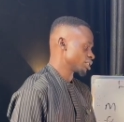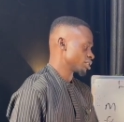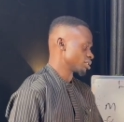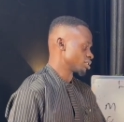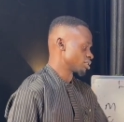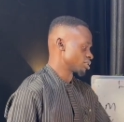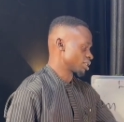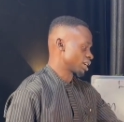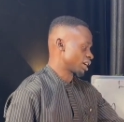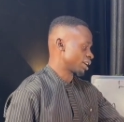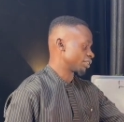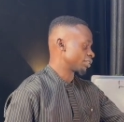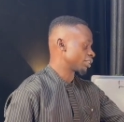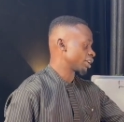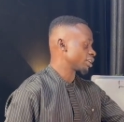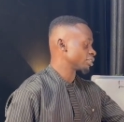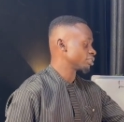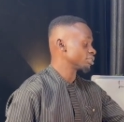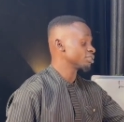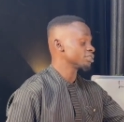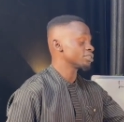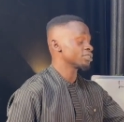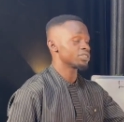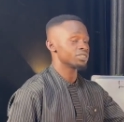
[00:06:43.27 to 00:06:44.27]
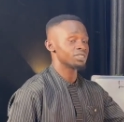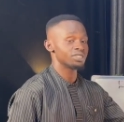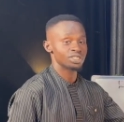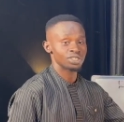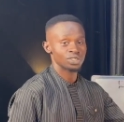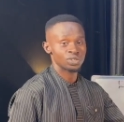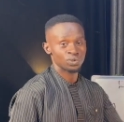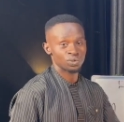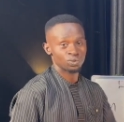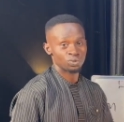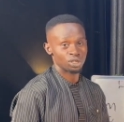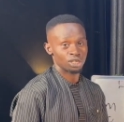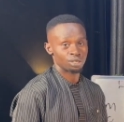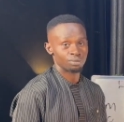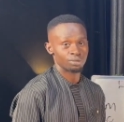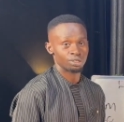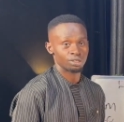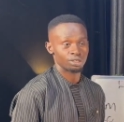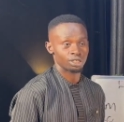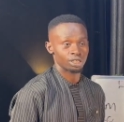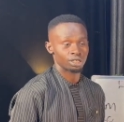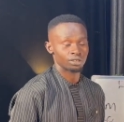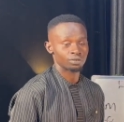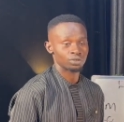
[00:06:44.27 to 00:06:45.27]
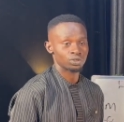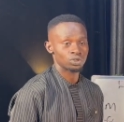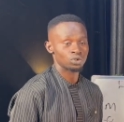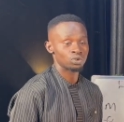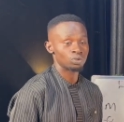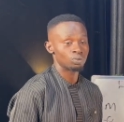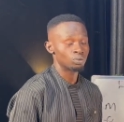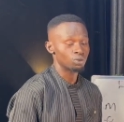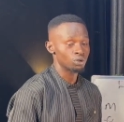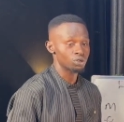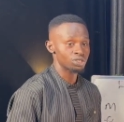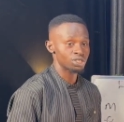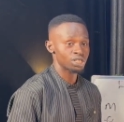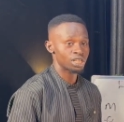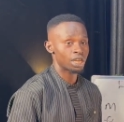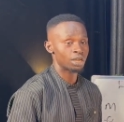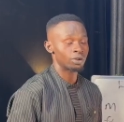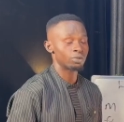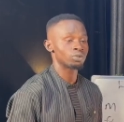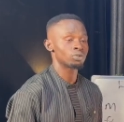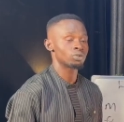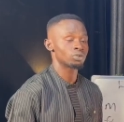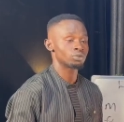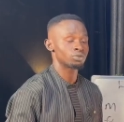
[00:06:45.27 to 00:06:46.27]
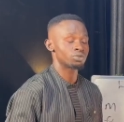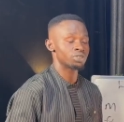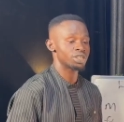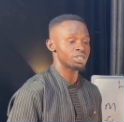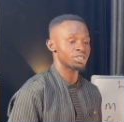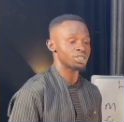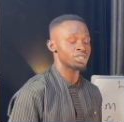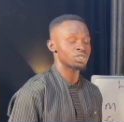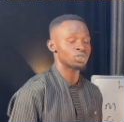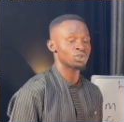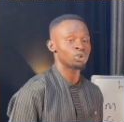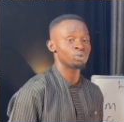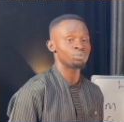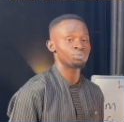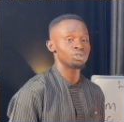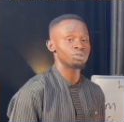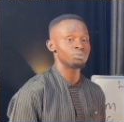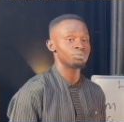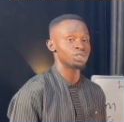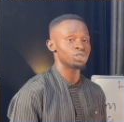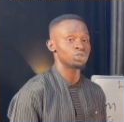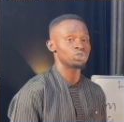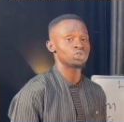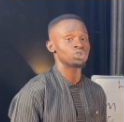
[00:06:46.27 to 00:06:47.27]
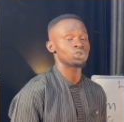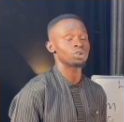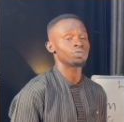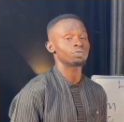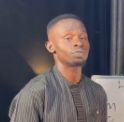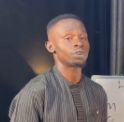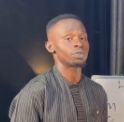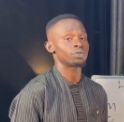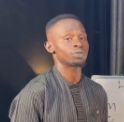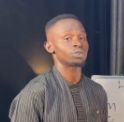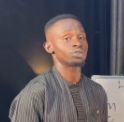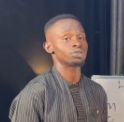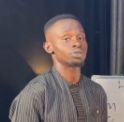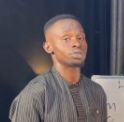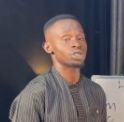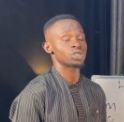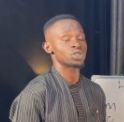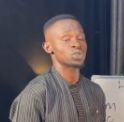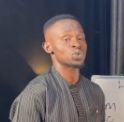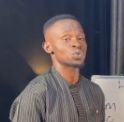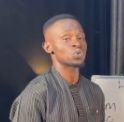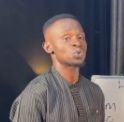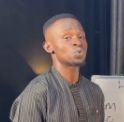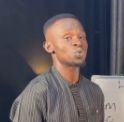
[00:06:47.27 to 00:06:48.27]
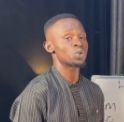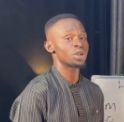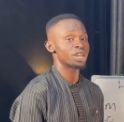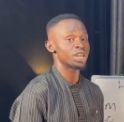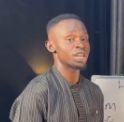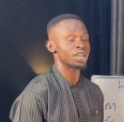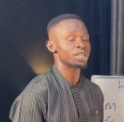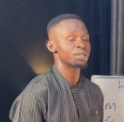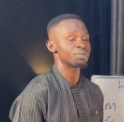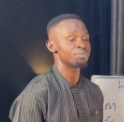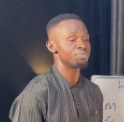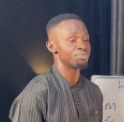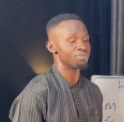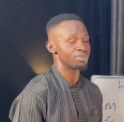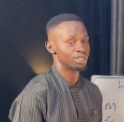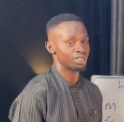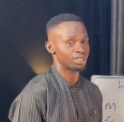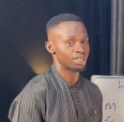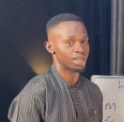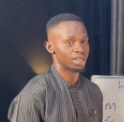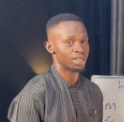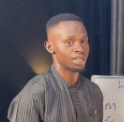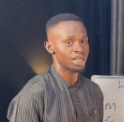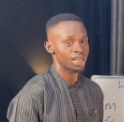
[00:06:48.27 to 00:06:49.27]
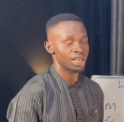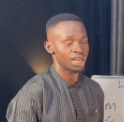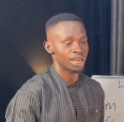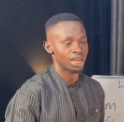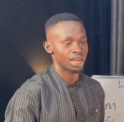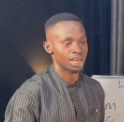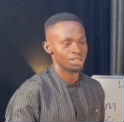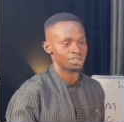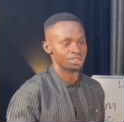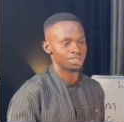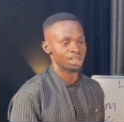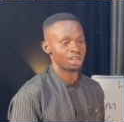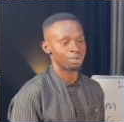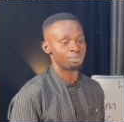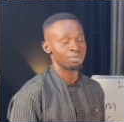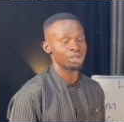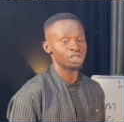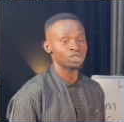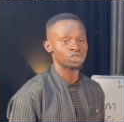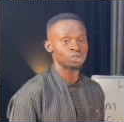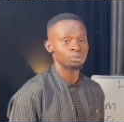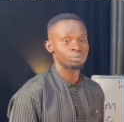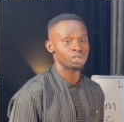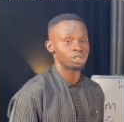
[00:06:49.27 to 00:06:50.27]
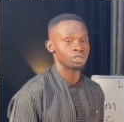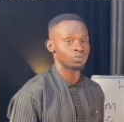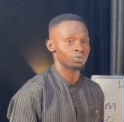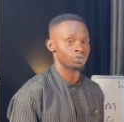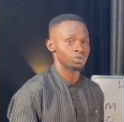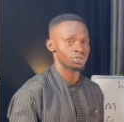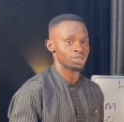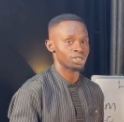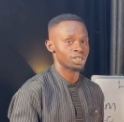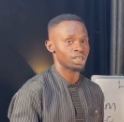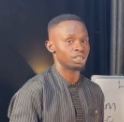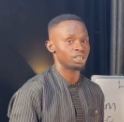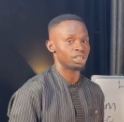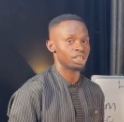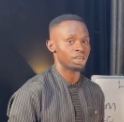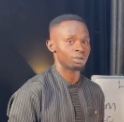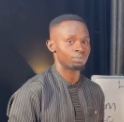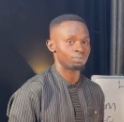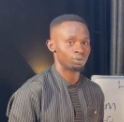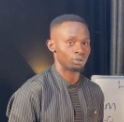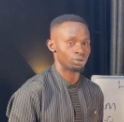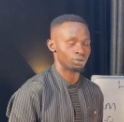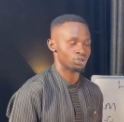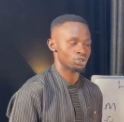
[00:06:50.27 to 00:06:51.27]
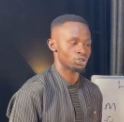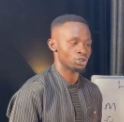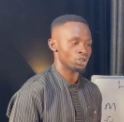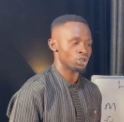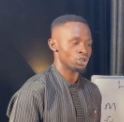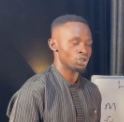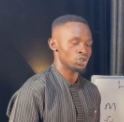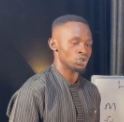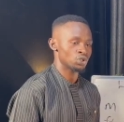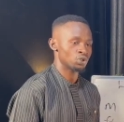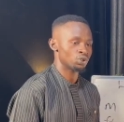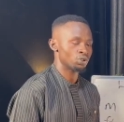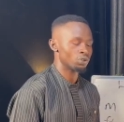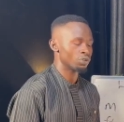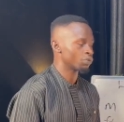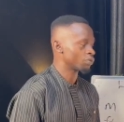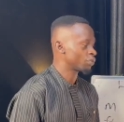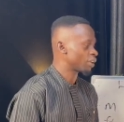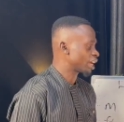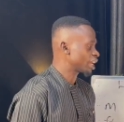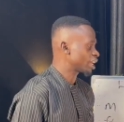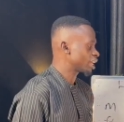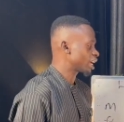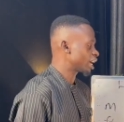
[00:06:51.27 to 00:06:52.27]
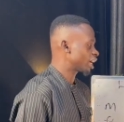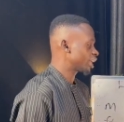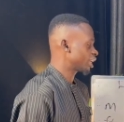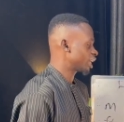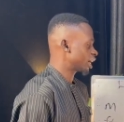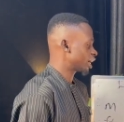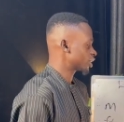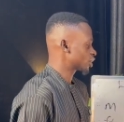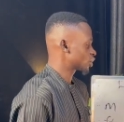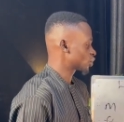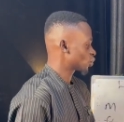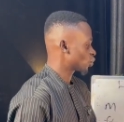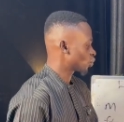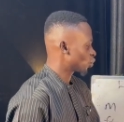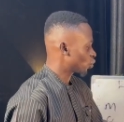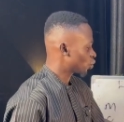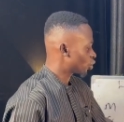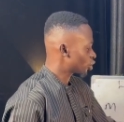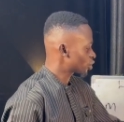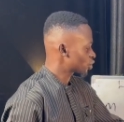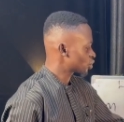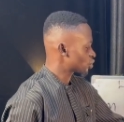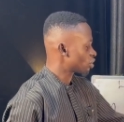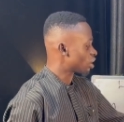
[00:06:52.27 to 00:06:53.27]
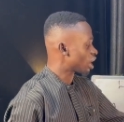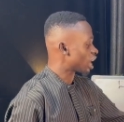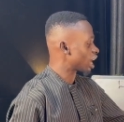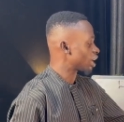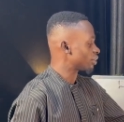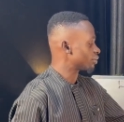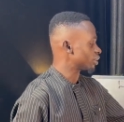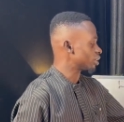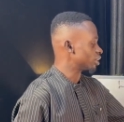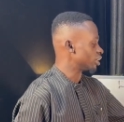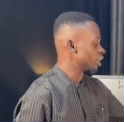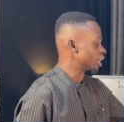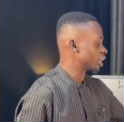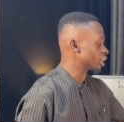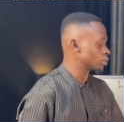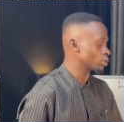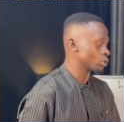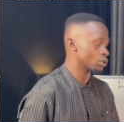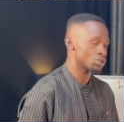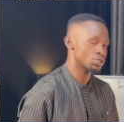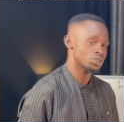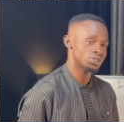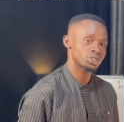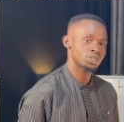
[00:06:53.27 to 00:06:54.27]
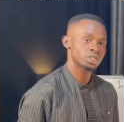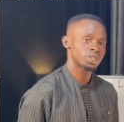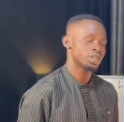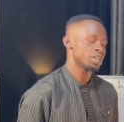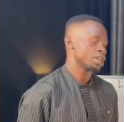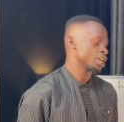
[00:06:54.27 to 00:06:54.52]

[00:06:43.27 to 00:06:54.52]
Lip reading: is around this square meter. So most time, real estate company make use of 500 square meter as their measurement for standard plots. So you find out that what you have in Lagos